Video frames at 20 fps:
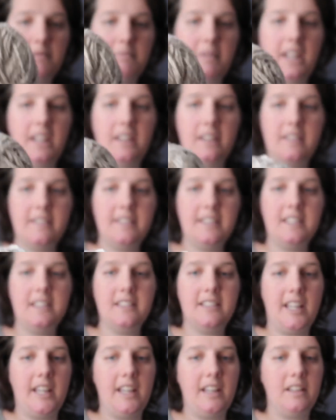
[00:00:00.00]
make the sea
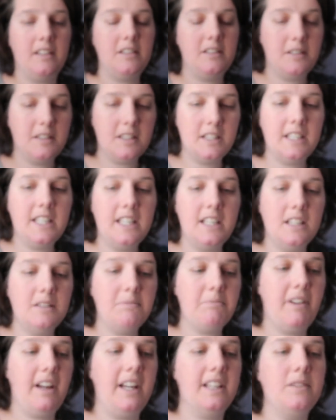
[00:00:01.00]

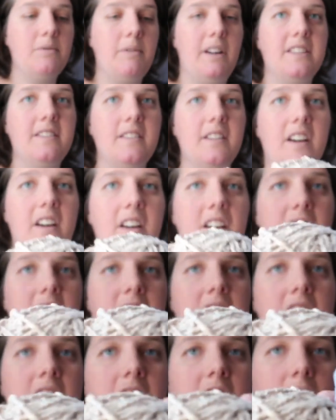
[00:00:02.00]
spray sweater
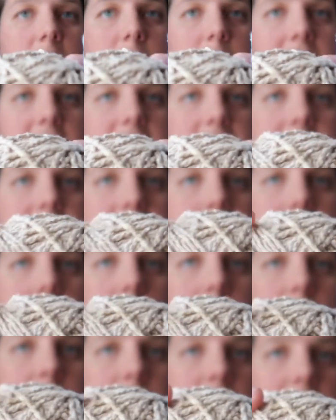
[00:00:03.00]
with the
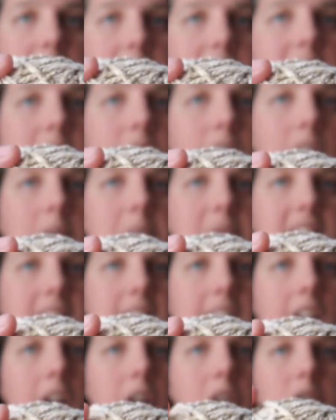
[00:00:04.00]
contrast stripes in
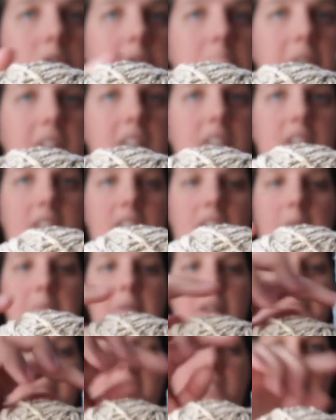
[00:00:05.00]
the oatmeal, and I'll
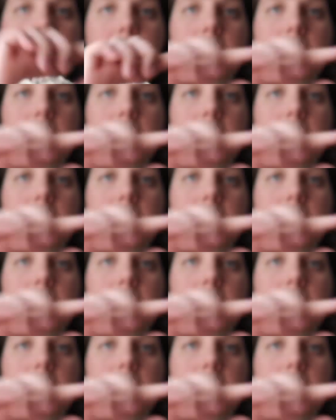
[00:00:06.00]
maybe do